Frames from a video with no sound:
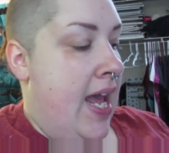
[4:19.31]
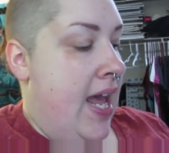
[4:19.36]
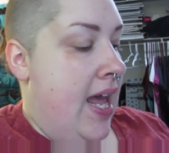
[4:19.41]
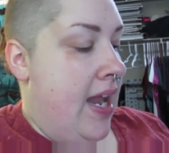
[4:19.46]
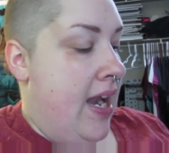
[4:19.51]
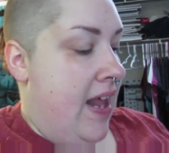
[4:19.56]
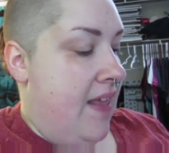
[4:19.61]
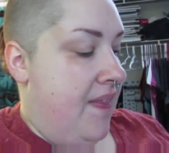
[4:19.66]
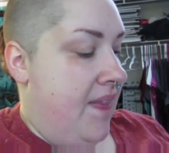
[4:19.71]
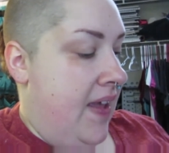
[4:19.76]

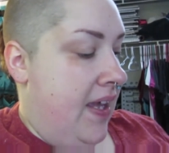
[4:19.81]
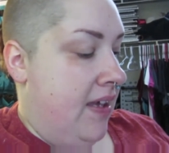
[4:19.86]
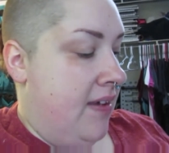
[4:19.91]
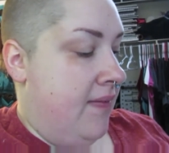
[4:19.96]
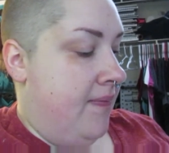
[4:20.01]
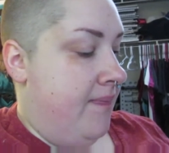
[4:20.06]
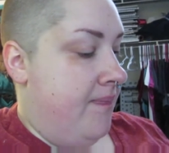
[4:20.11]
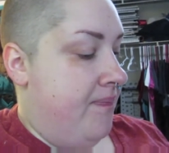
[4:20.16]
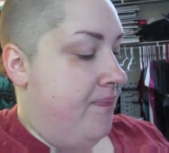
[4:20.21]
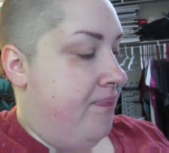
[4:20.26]
And I think
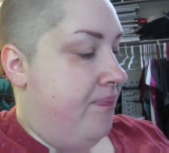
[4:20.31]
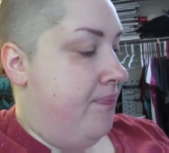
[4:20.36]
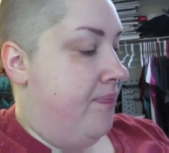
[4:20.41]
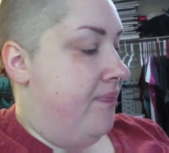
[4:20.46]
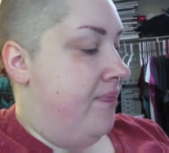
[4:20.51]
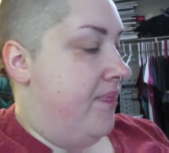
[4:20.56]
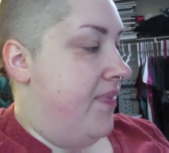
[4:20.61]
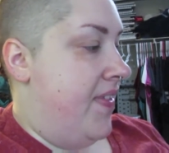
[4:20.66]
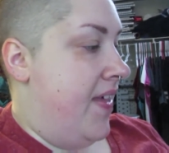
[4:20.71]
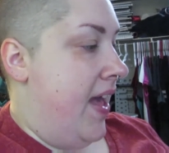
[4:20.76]

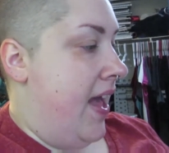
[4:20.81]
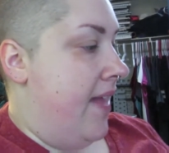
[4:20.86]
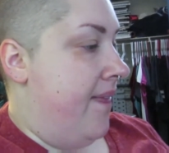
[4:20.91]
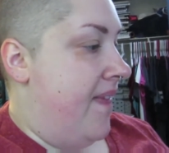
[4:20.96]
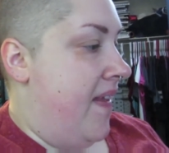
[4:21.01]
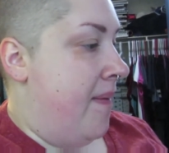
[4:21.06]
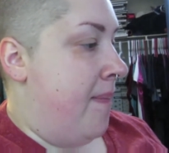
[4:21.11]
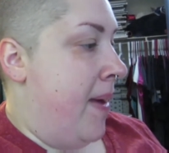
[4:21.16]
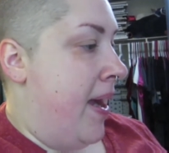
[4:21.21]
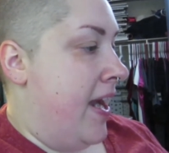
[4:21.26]

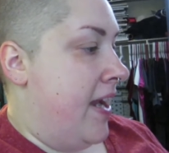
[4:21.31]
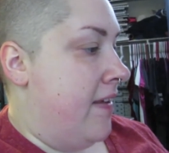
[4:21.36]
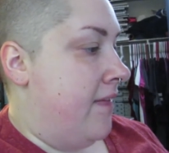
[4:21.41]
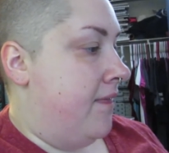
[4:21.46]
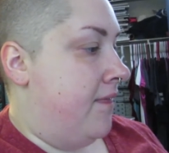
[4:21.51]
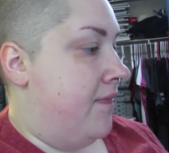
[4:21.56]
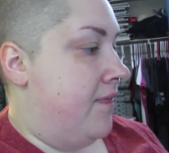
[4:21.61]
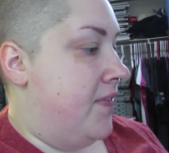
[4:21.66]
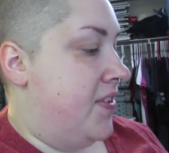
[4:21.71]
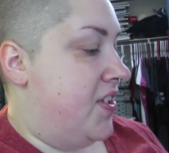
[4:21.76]
then they might
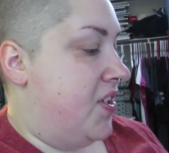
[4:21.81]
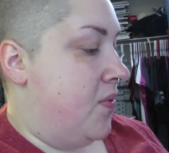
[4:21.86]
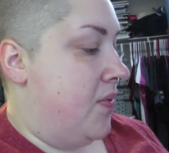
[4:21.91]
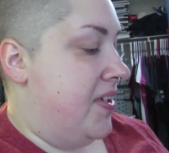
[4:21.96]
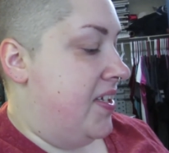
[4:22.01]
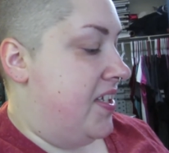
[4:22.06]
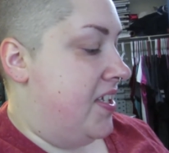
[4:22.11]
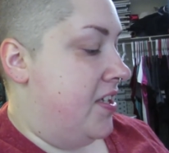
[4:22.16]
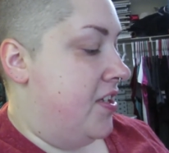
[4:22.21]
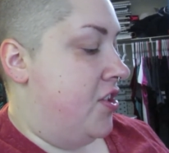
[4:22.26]
have
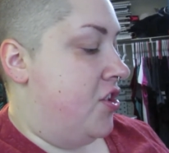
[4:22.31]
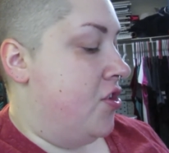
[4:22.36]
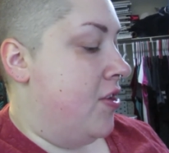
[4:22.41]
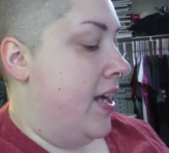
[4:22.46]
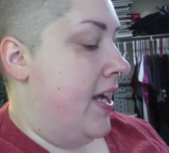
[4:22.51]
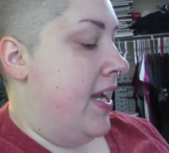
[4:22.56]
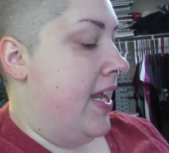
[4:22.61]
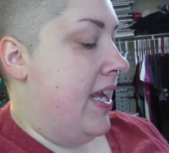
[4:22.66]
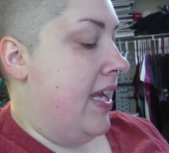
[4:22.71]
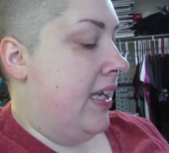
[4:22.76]
squeezed in the
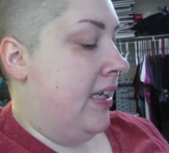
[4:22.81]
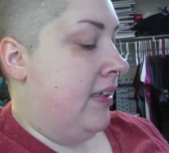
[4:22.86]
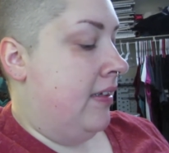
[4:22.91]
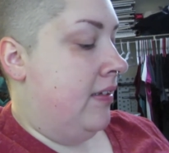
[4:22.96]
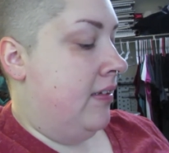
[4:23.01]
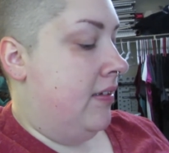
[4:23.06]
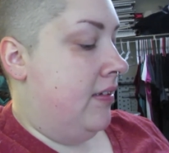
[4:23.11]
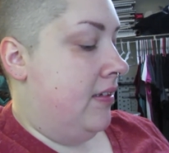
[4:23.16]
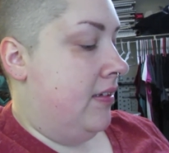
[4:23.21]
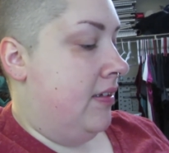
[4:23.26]
training
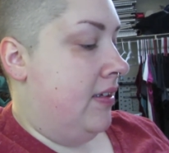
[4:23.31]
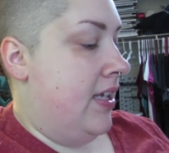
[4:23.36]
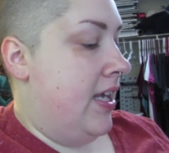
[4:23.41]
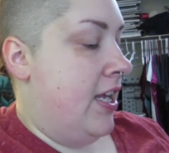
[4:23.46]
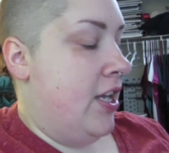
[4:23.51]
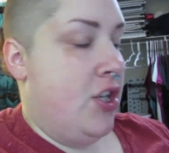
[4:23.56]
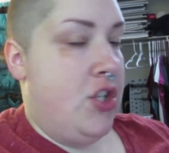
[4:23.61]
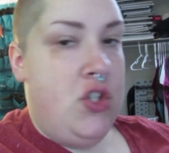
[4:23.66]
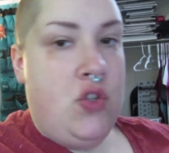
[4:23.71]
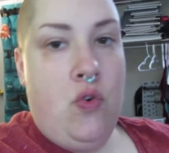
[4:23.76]

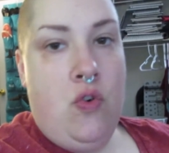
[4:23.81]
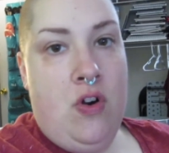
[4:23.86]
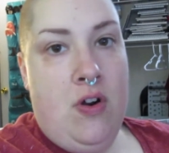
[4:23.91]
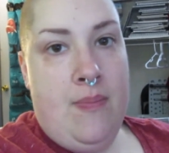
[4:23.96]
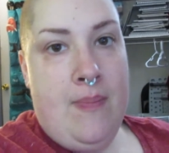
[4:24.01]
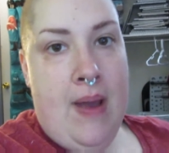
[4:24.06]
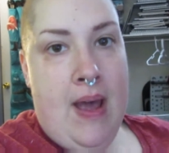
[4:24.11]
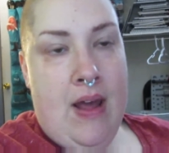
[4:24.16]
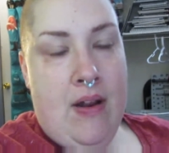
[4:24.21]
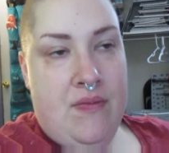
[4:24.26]
in a shorter
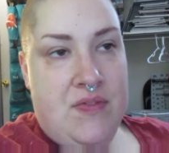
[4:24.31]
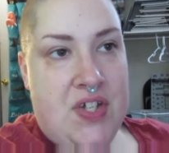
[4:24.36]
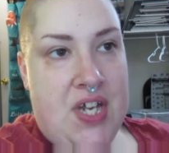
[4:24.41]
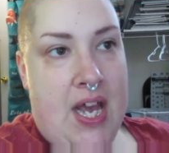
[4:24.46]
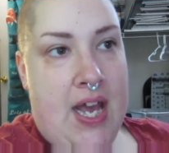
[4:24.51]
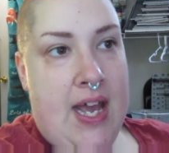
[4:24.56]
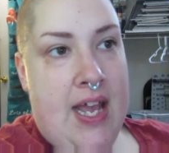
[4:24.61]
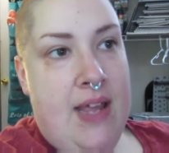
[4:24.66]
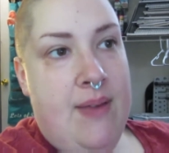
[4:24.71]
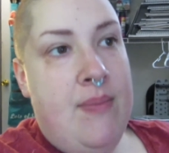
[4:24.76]
amount of
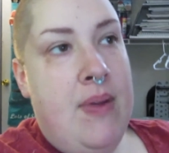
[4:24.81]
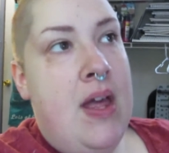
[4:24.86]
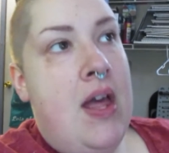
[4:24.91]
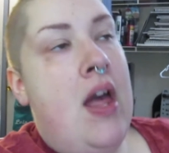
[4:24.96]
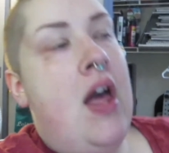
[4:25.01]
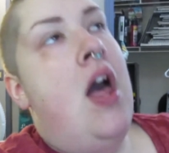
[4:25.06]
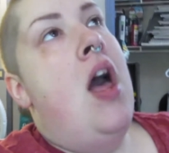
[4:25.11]
time.